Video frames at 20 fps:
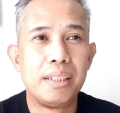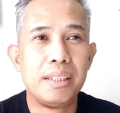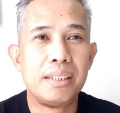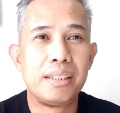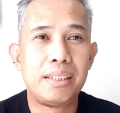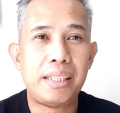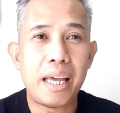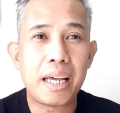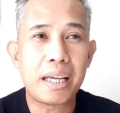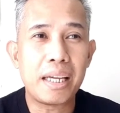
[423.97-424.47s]

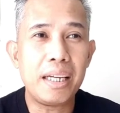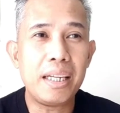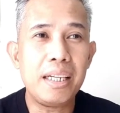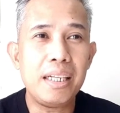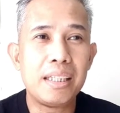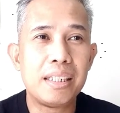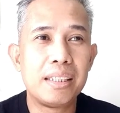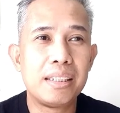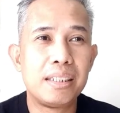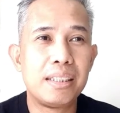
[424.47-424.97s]

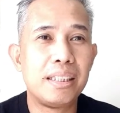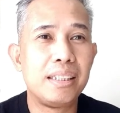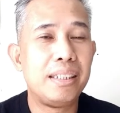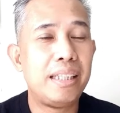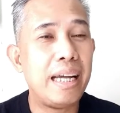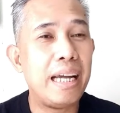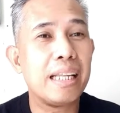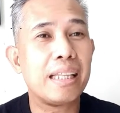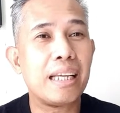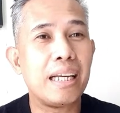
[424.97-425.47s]
Second, the
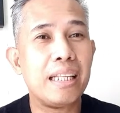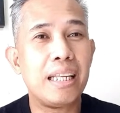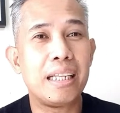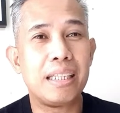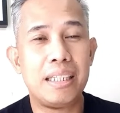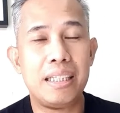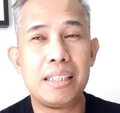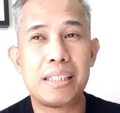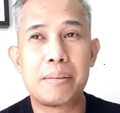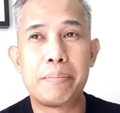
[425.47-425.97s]
data
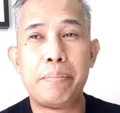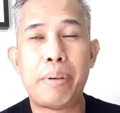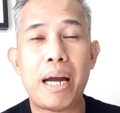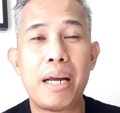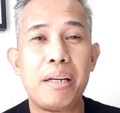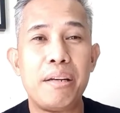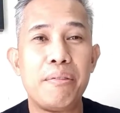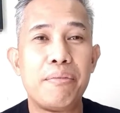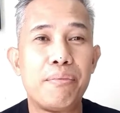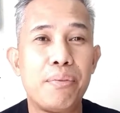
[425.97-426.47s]
that is
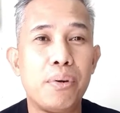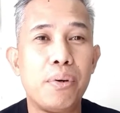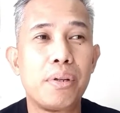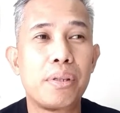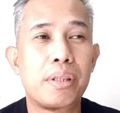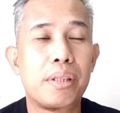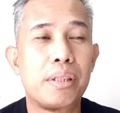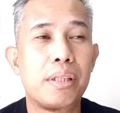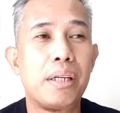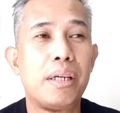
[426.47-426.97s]
by
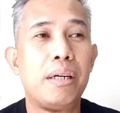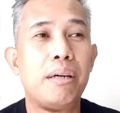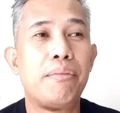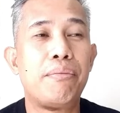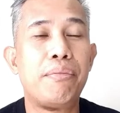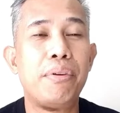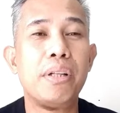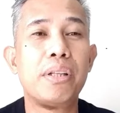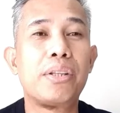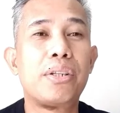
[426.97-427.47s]
default
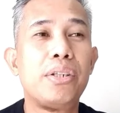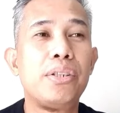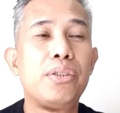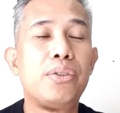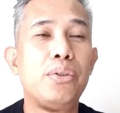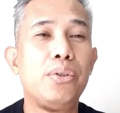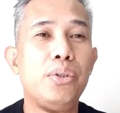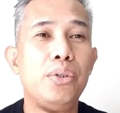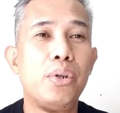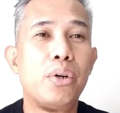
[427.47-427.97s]

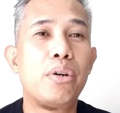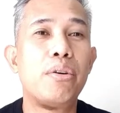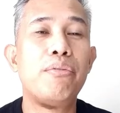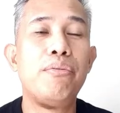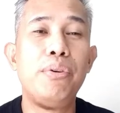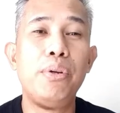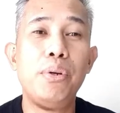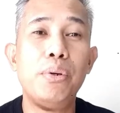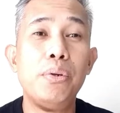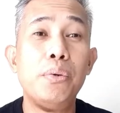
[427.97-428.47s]
filtered to your
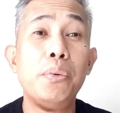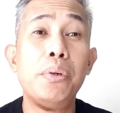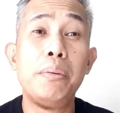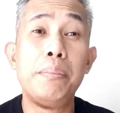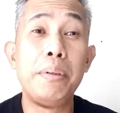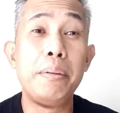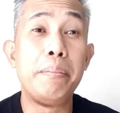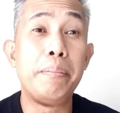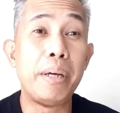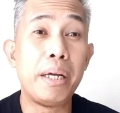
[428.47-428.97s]
view
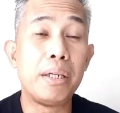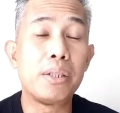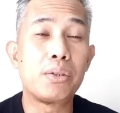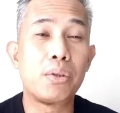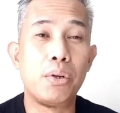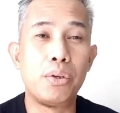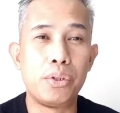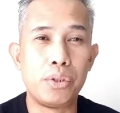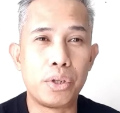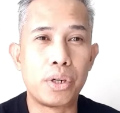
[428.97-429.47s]
will be
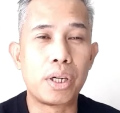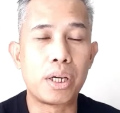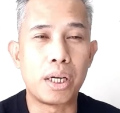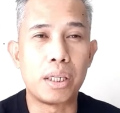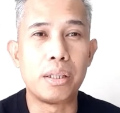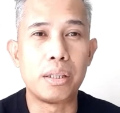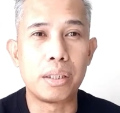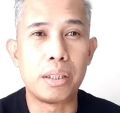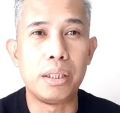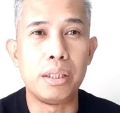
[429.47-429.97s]
based on your
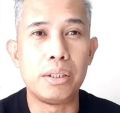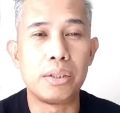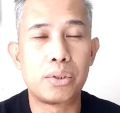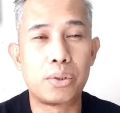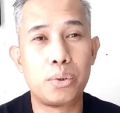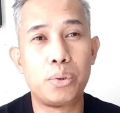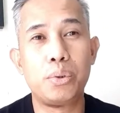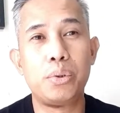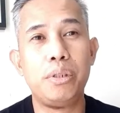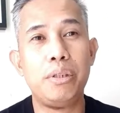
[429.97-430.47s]
country.
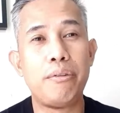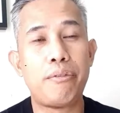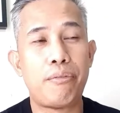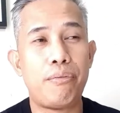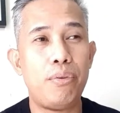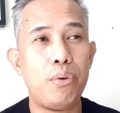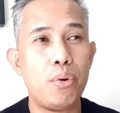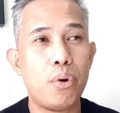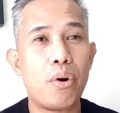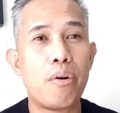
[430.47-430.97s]
So if
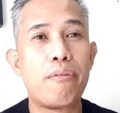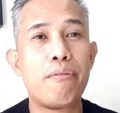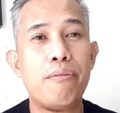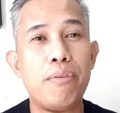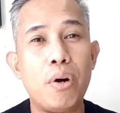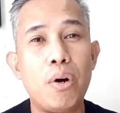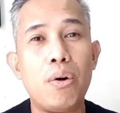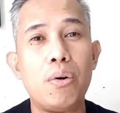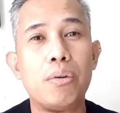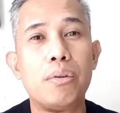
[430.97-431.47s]
your
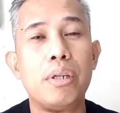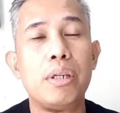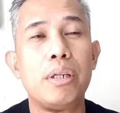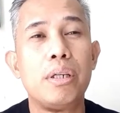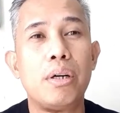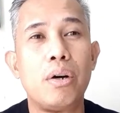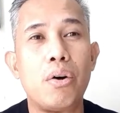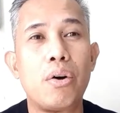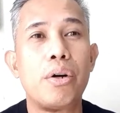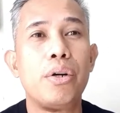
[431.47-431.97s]

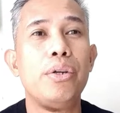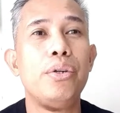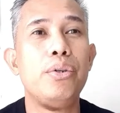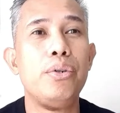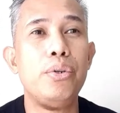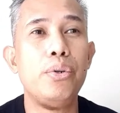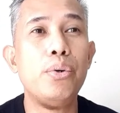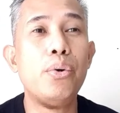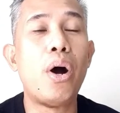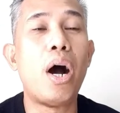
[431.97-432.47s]
phone or
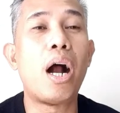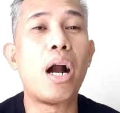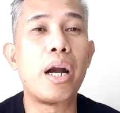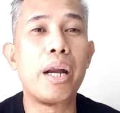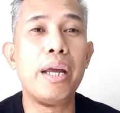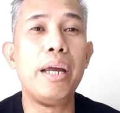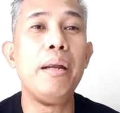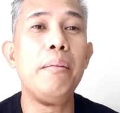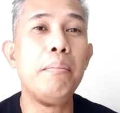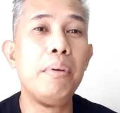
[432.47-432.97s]
you
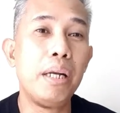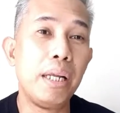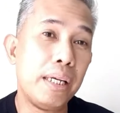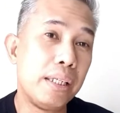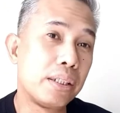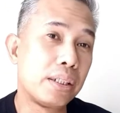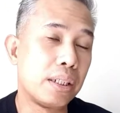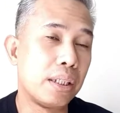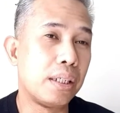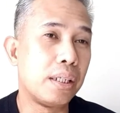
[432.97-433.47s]
are in
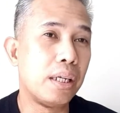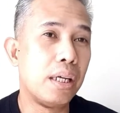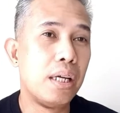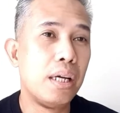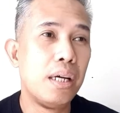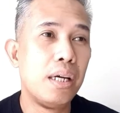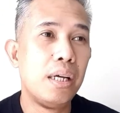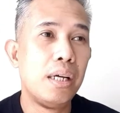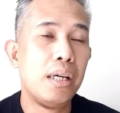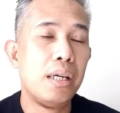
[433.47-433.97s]
Malaysia,
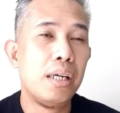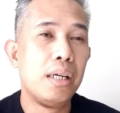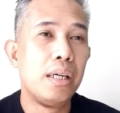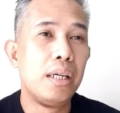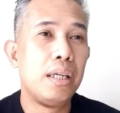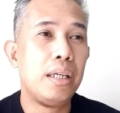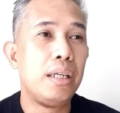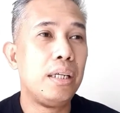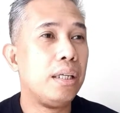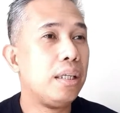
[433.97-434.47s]

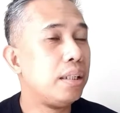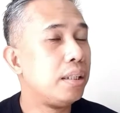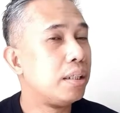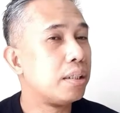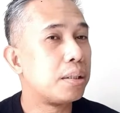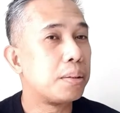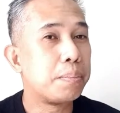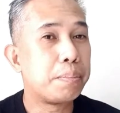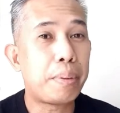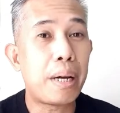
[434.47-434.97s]

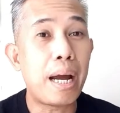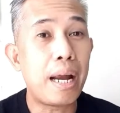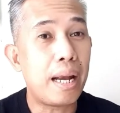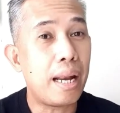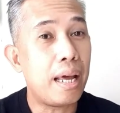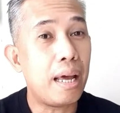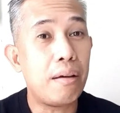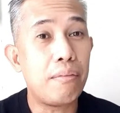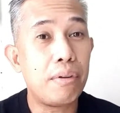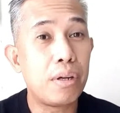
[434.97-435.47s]

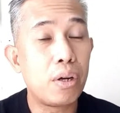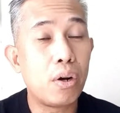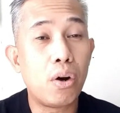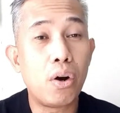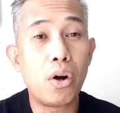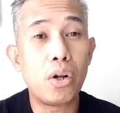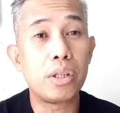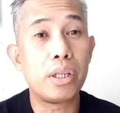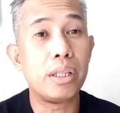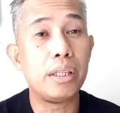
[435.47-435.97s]
despite having
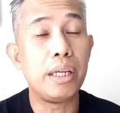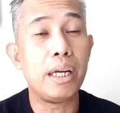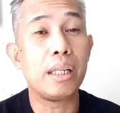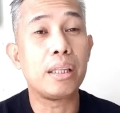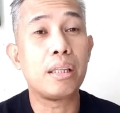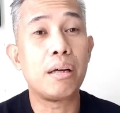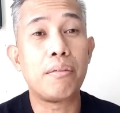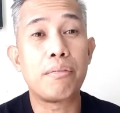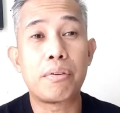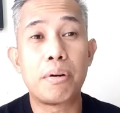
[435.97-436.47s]
all the
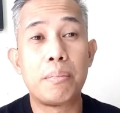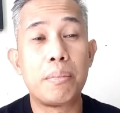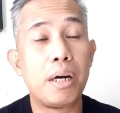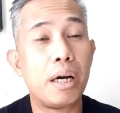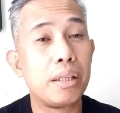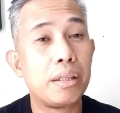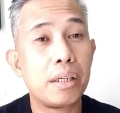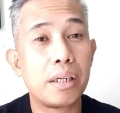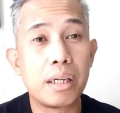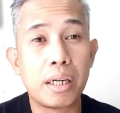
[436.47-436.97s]
data from
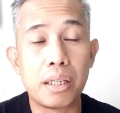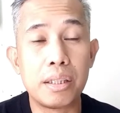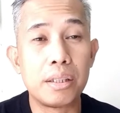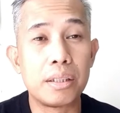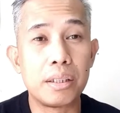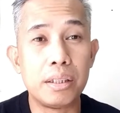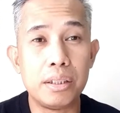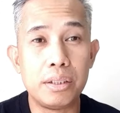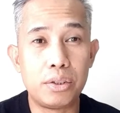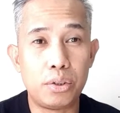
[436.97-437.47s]
other
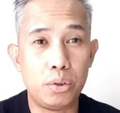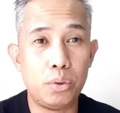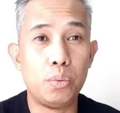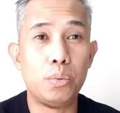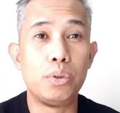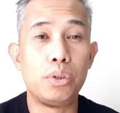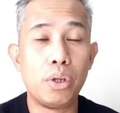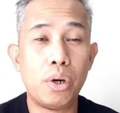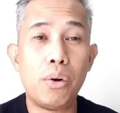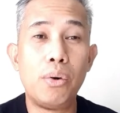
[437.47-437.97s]
countries, you
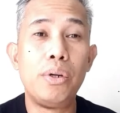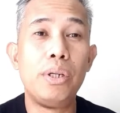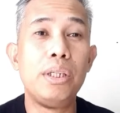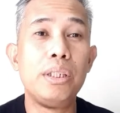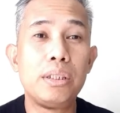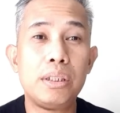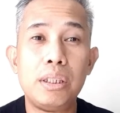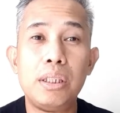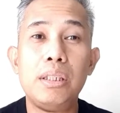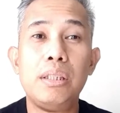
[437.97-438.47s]
would
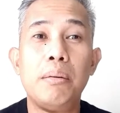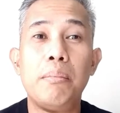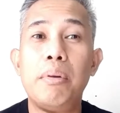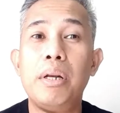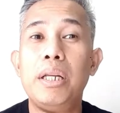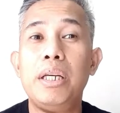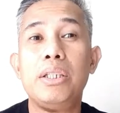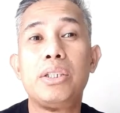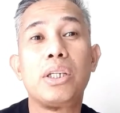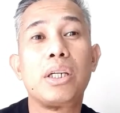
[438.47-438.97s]
only see the
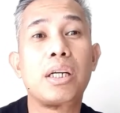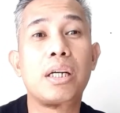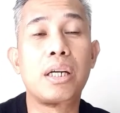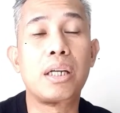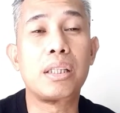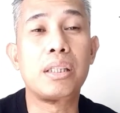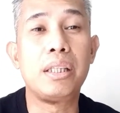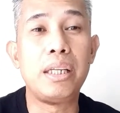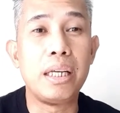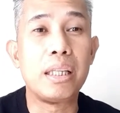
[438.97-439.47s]
Malaysia
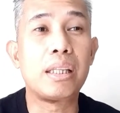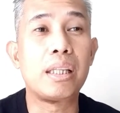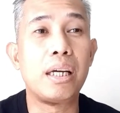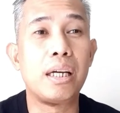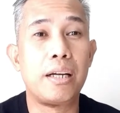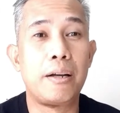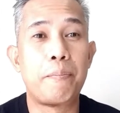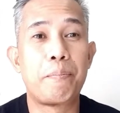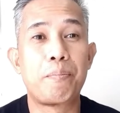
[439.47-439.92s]
data.